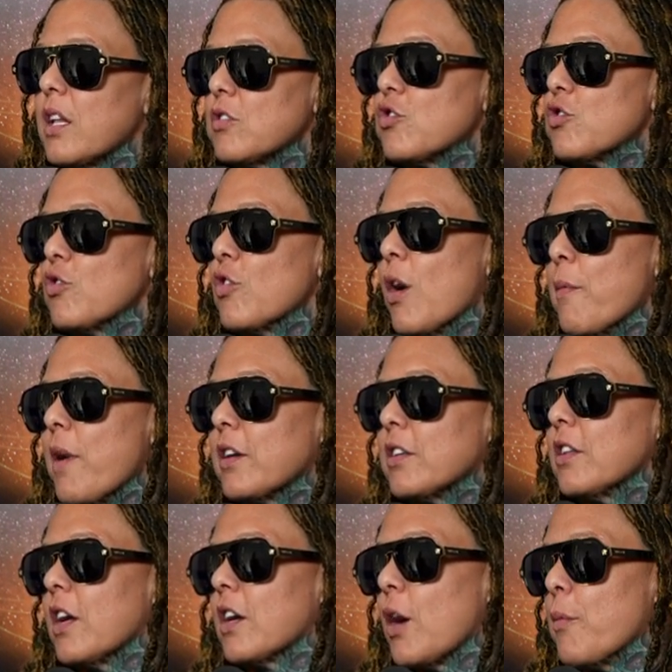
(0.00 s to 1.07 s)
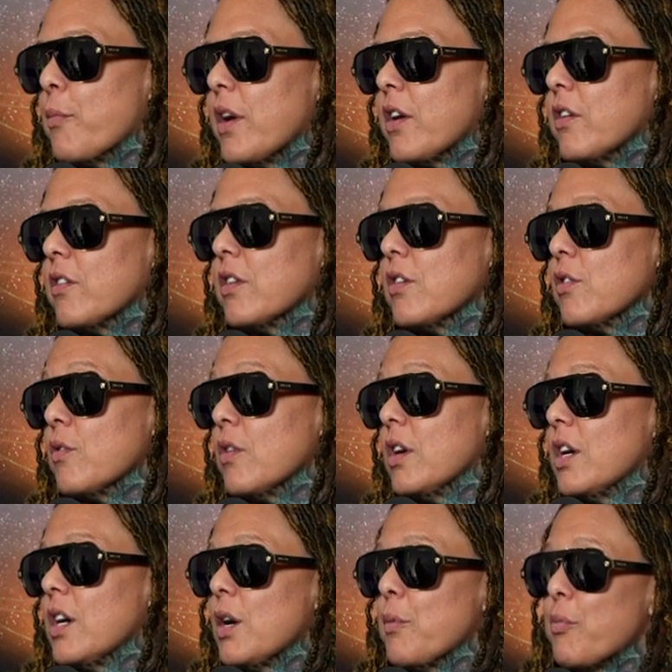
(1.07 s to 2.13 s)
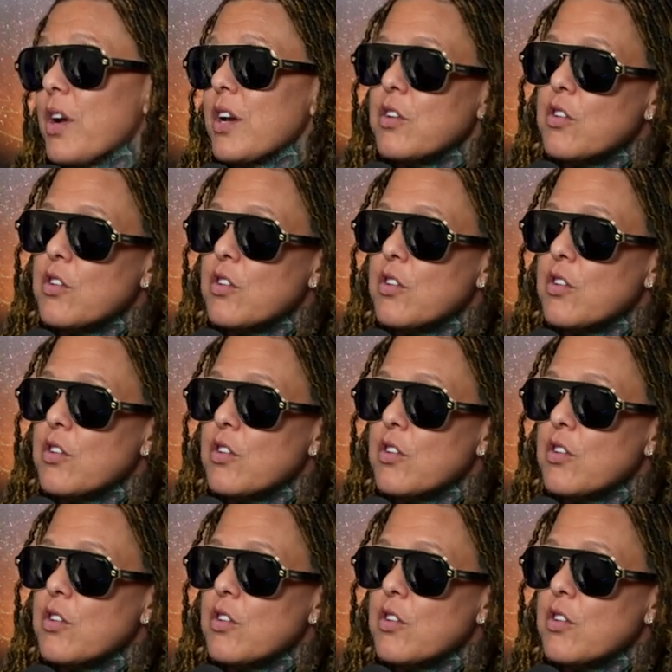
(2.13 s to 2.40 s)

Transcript: that's true I'm acting like I'm better than you right.